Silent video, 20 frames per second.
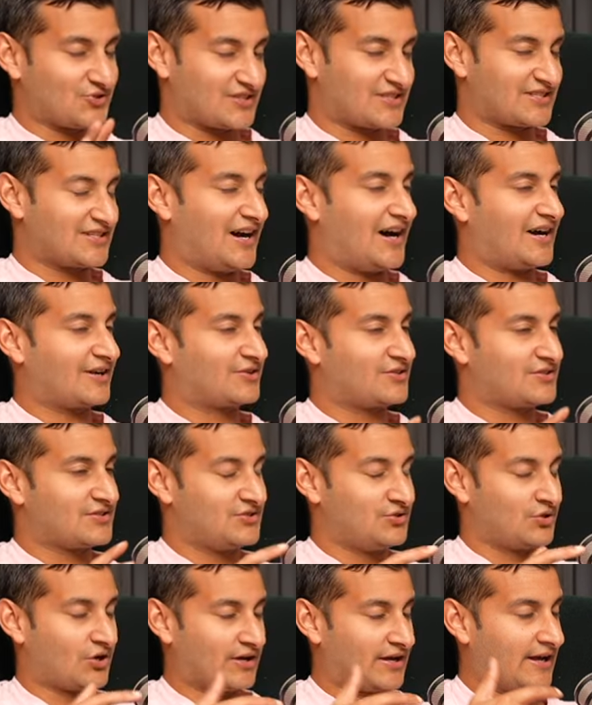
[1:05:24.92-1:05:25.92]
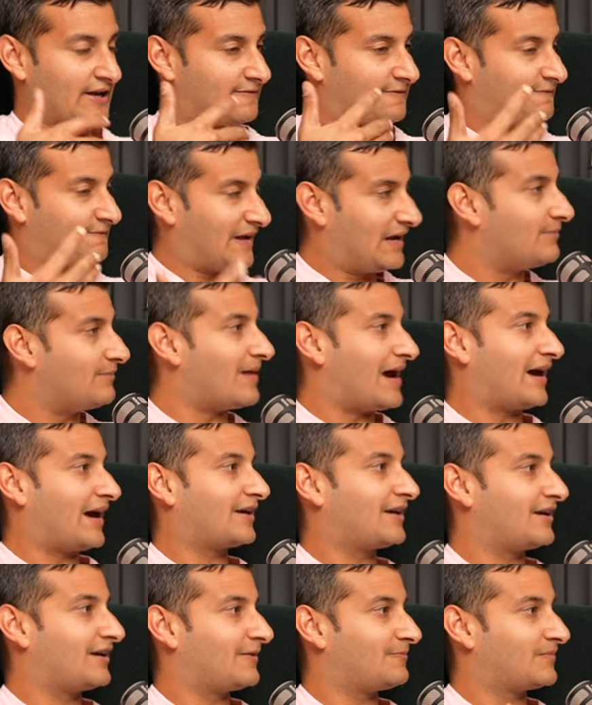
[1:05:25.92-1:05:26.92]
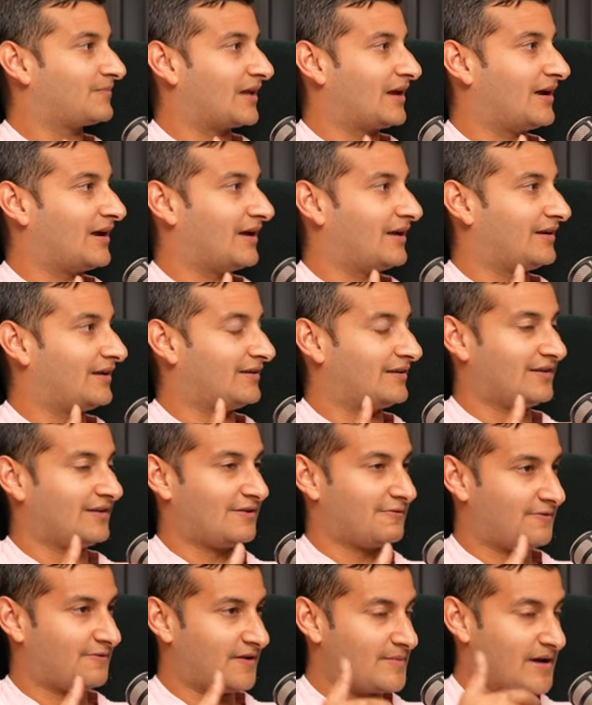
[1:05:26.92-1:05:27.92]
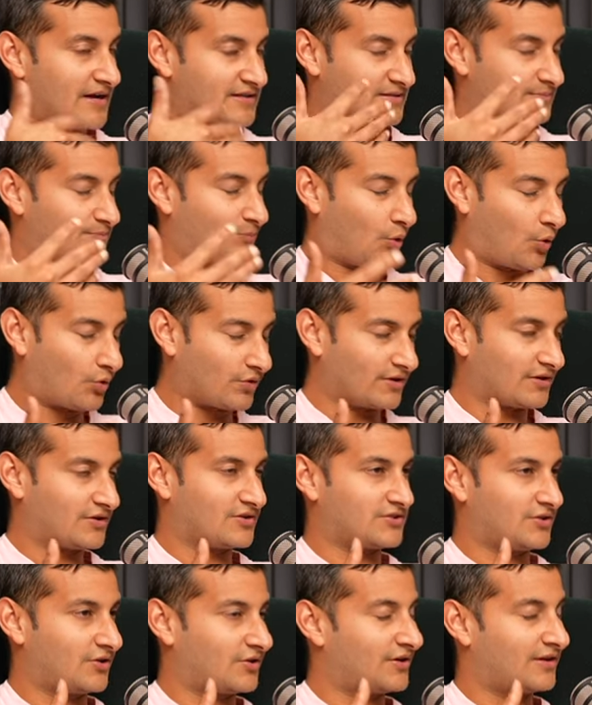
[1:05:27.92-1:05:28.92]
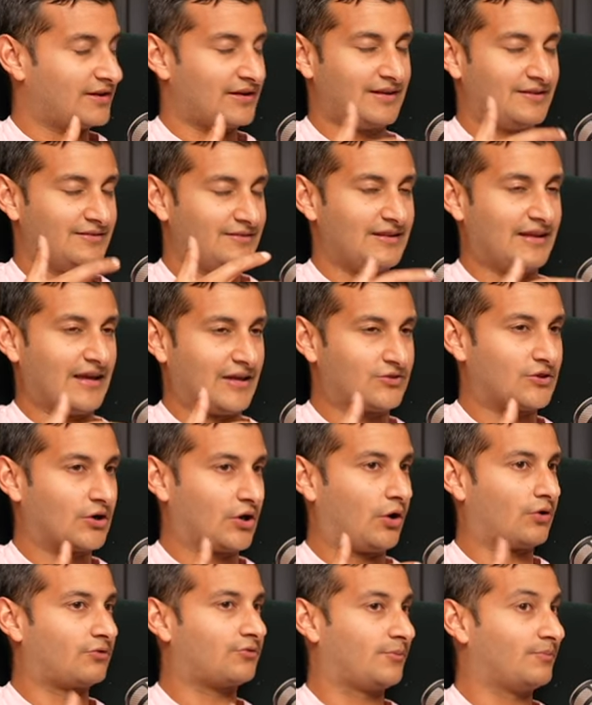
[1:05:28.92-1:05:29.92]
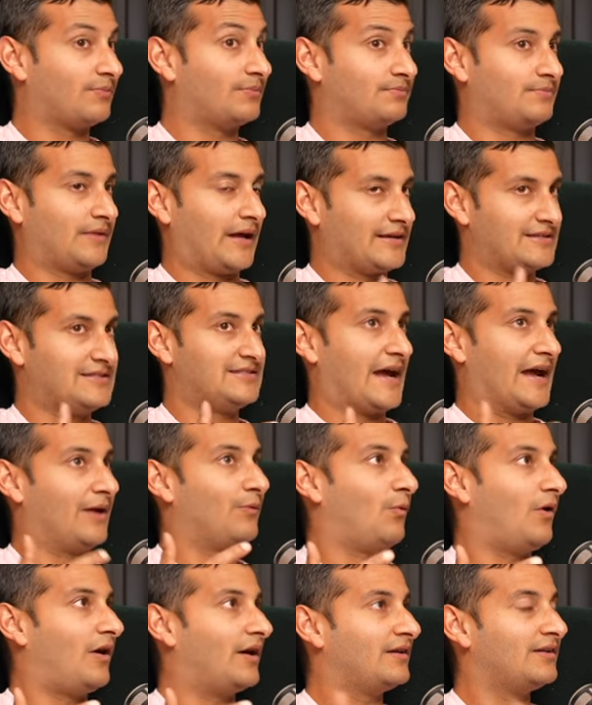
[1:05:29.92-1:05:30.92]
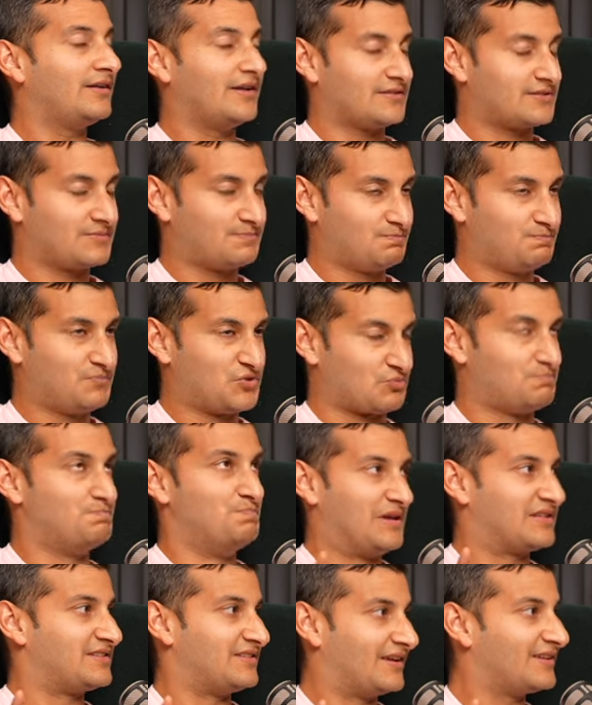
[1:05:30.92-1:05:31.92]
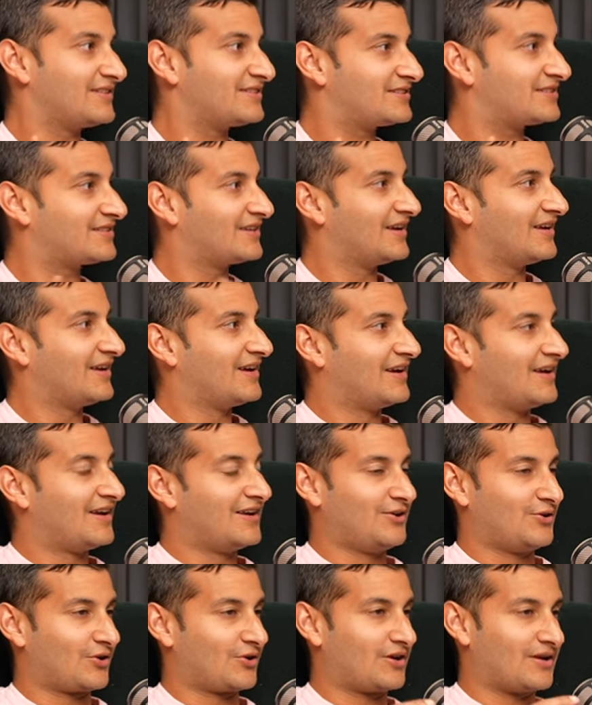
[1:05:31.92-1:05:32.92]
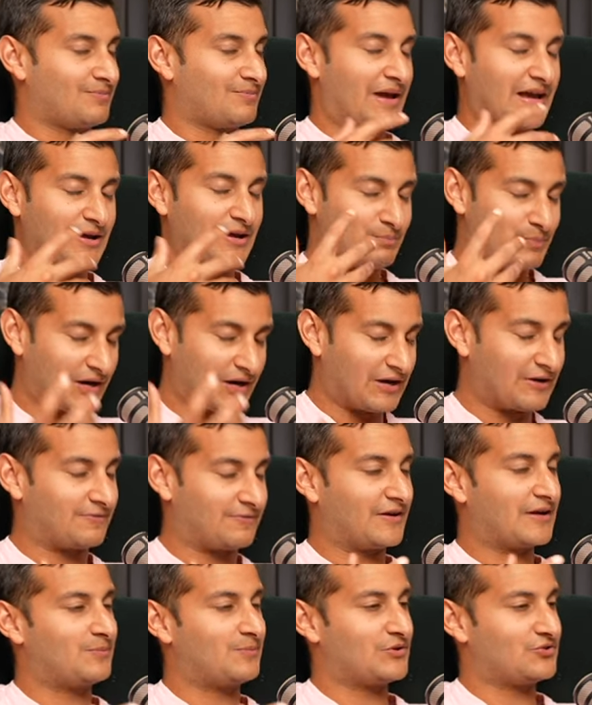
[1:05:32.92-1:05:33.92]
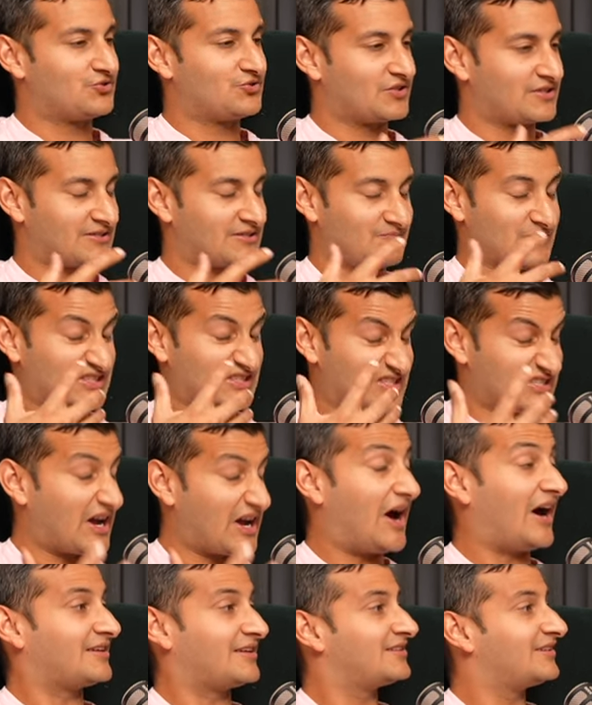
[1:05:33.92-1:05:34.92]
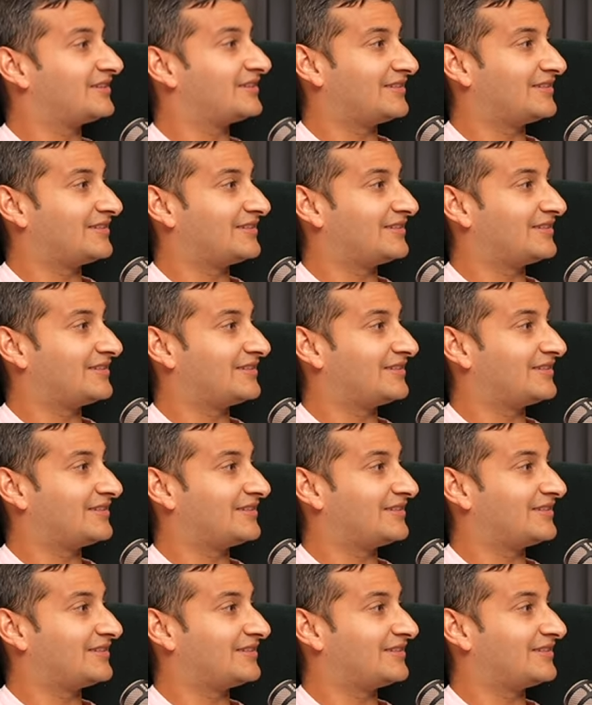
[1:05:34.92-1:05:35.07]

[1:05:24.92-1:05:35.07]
just start, because you're going to get feedback, and mm. the feedback's important, because you're not going to hit the goal from like day one. It's just business. Mm. You're not going to make it perfect, but just start.